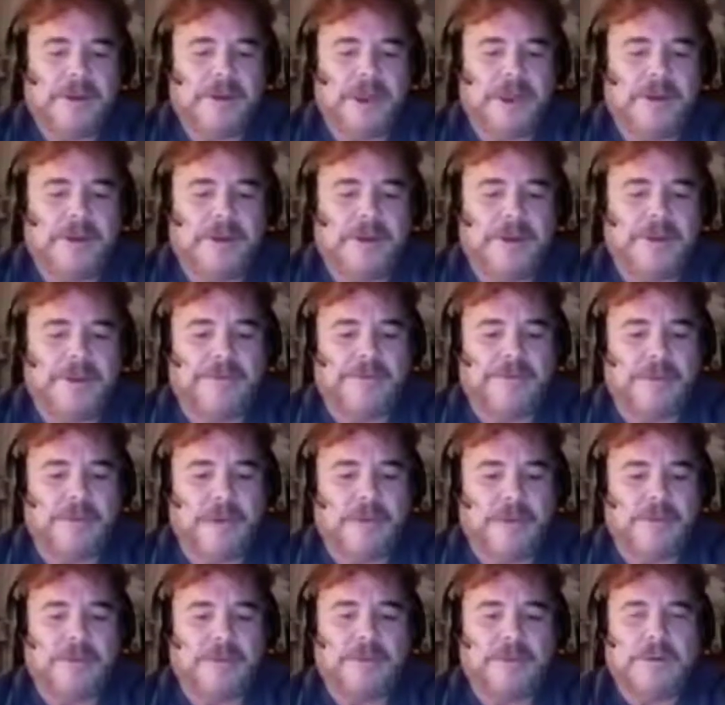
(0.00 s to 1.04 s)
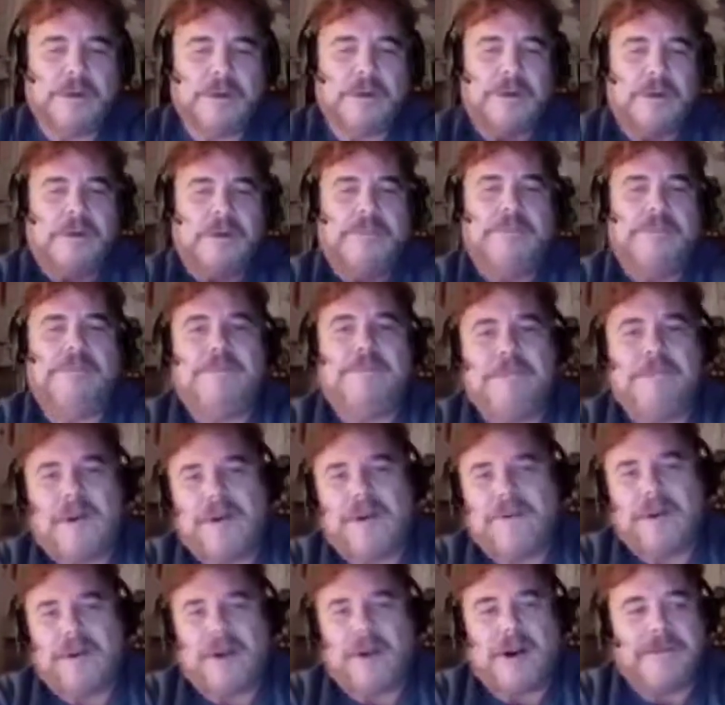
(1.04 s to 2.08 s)
talking to him on the phone
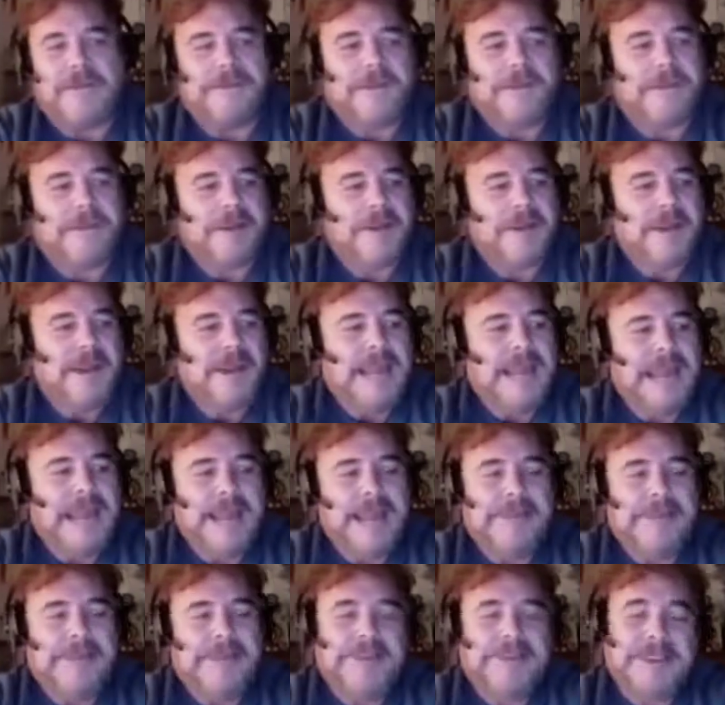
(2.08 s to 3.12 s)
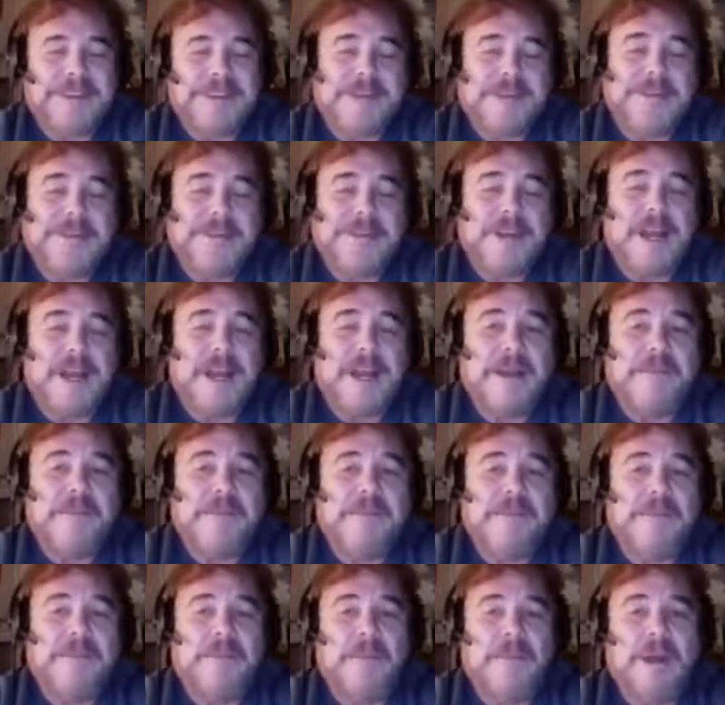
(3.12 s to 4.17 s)
very, very often. And at the same
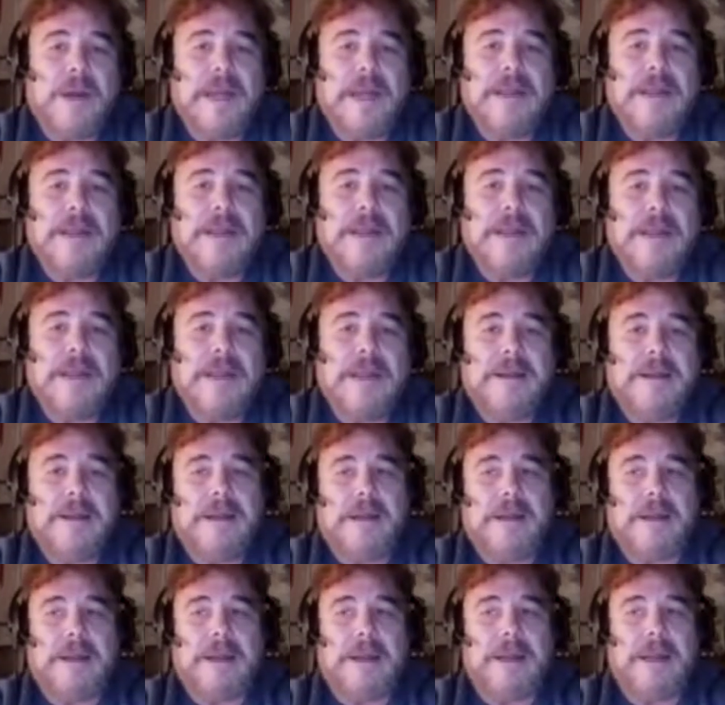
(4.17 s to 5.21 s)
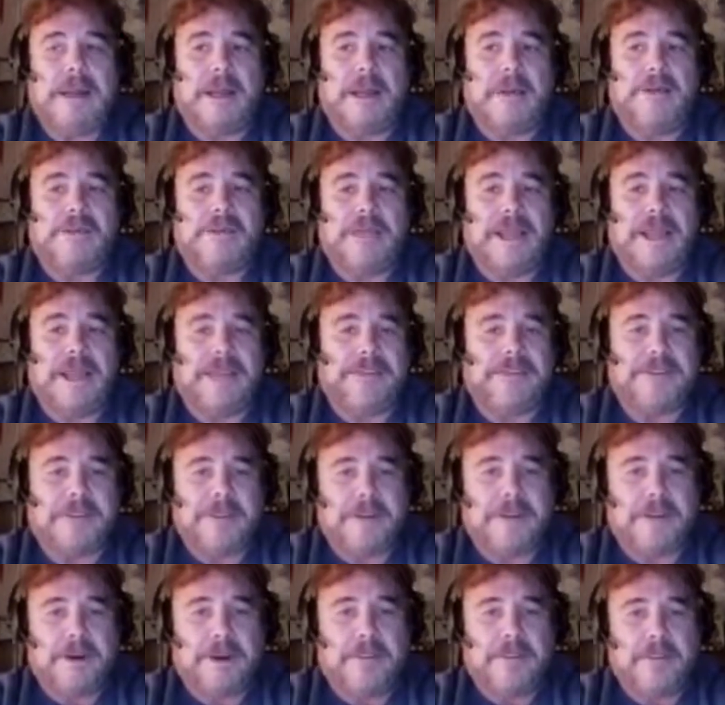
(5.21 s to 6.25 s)
time, when I was a guest on
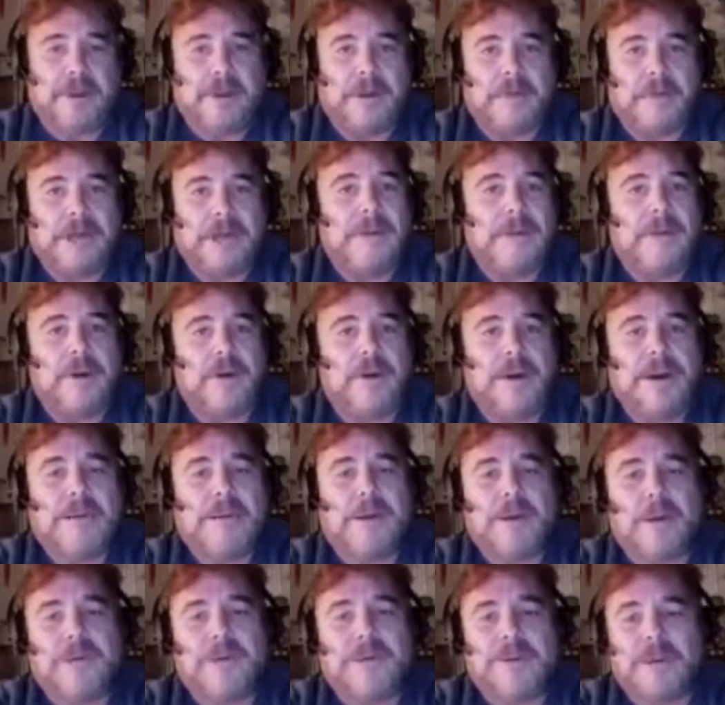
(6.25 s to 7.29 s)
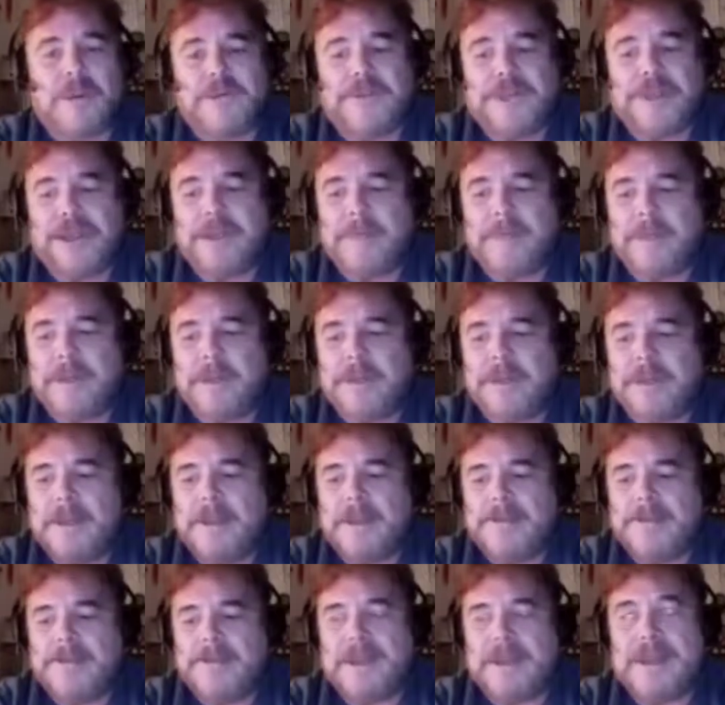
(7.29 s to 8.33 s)
the Art Bell radio program on Coast to Coast AM,
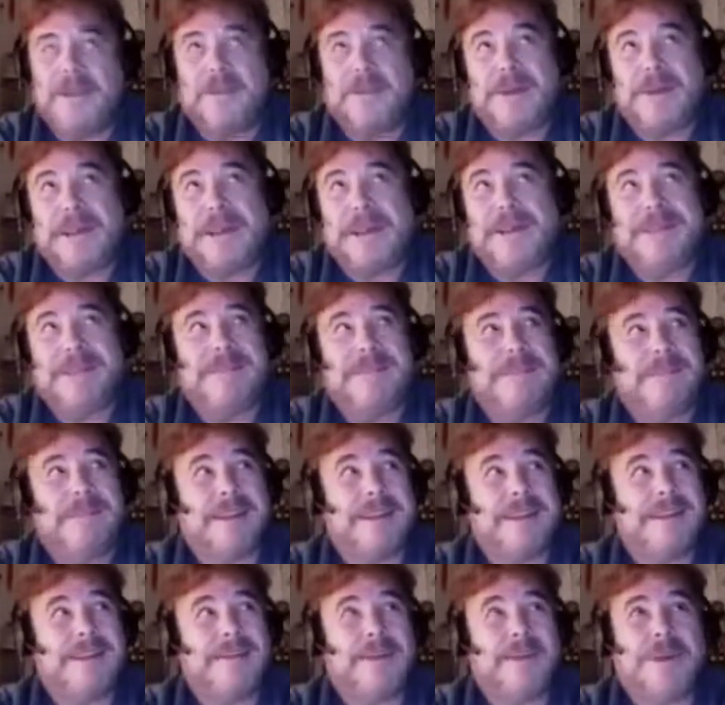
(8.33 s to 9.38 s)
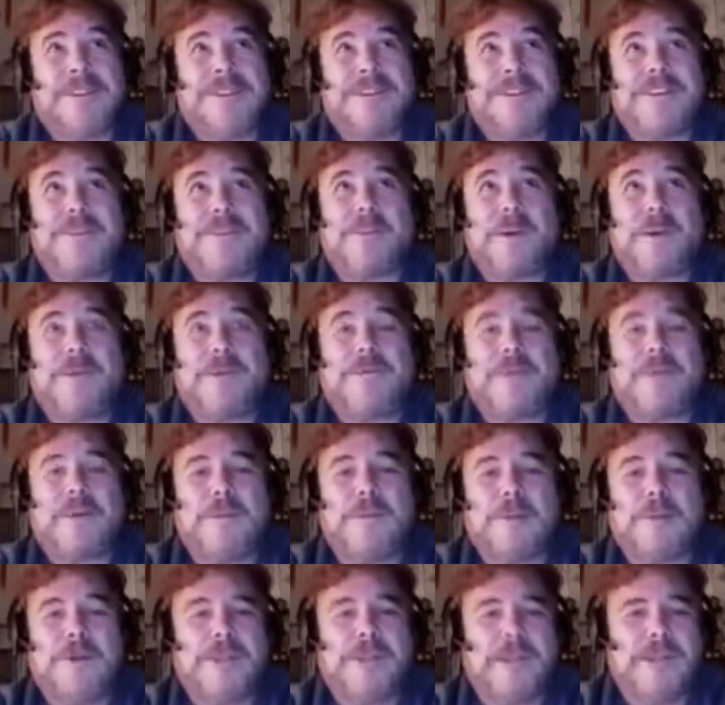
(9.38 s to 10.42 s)
this was back when we had like
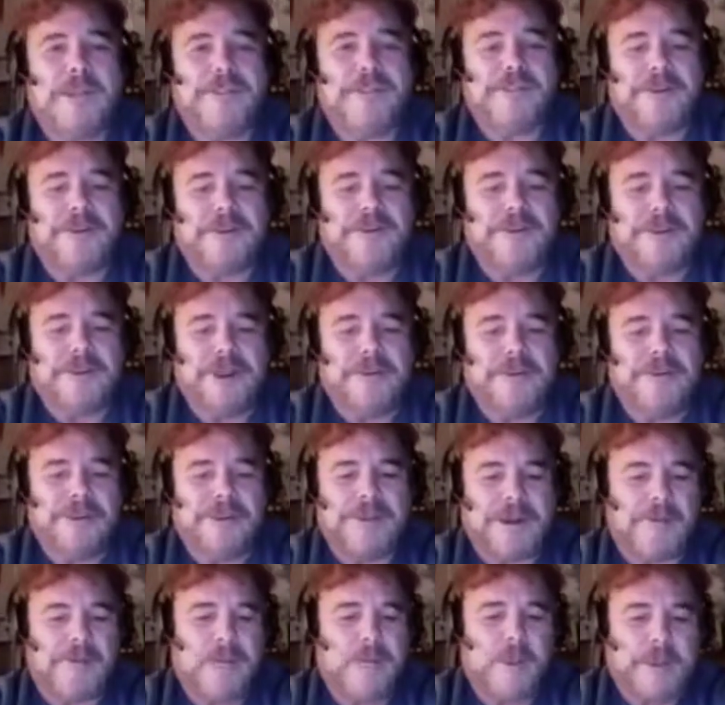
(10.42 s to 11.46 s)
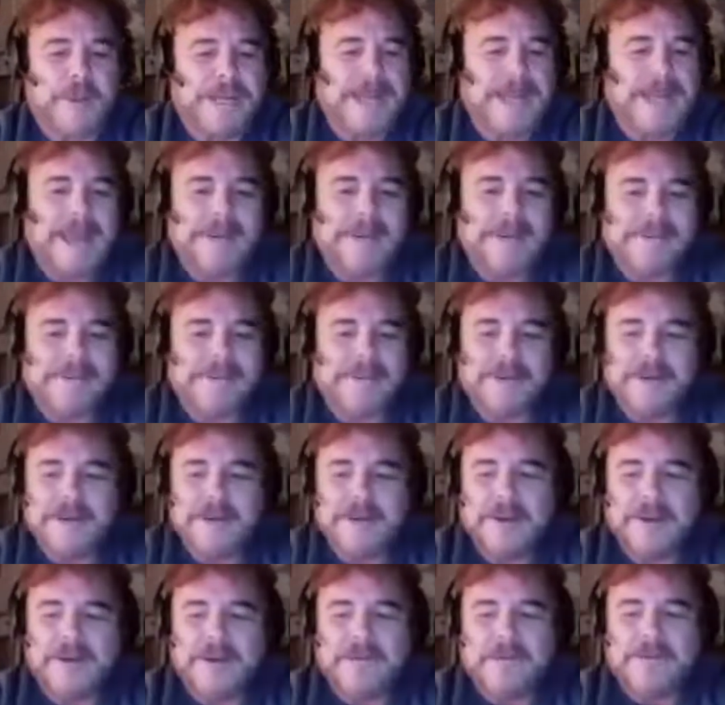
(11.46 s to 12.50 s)
26.4 million listeners, and I was the #1 guest
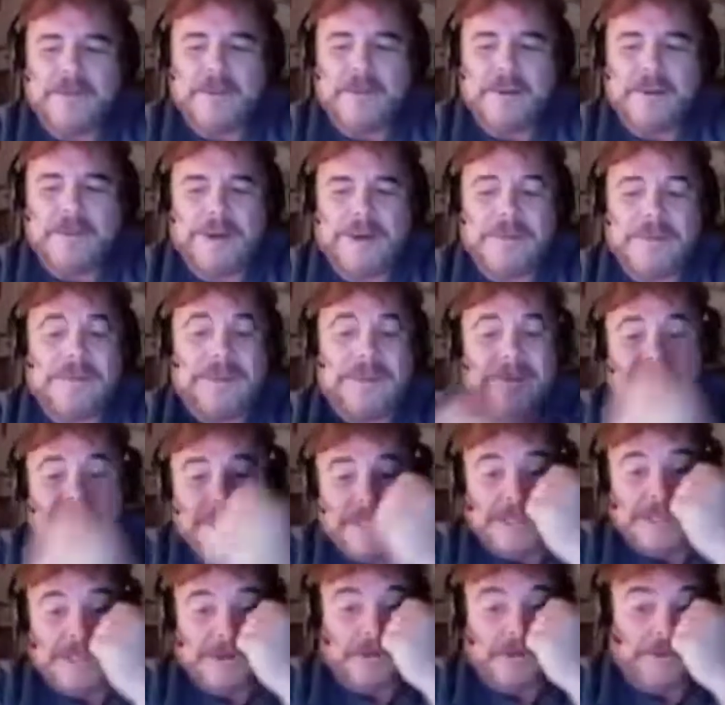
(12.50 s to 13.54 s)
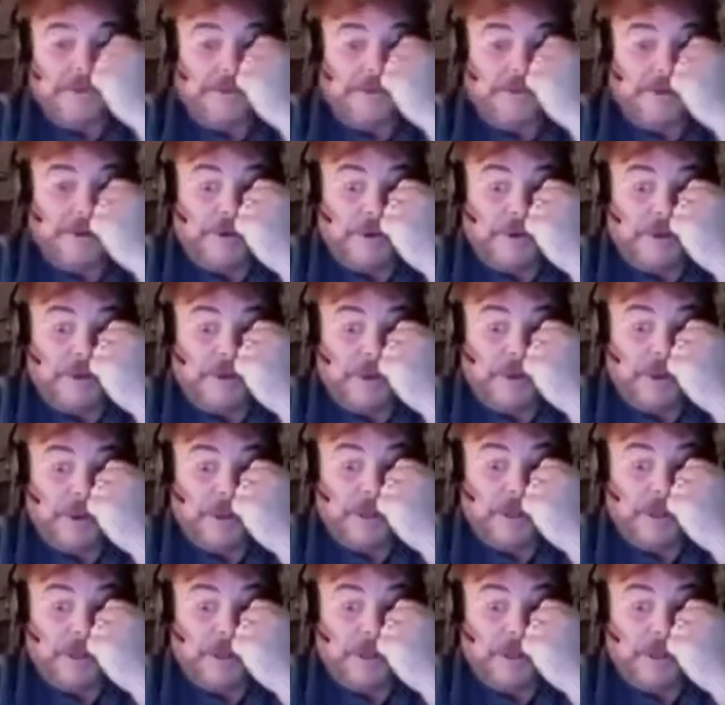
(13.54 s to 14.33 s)
for about 17 years or so.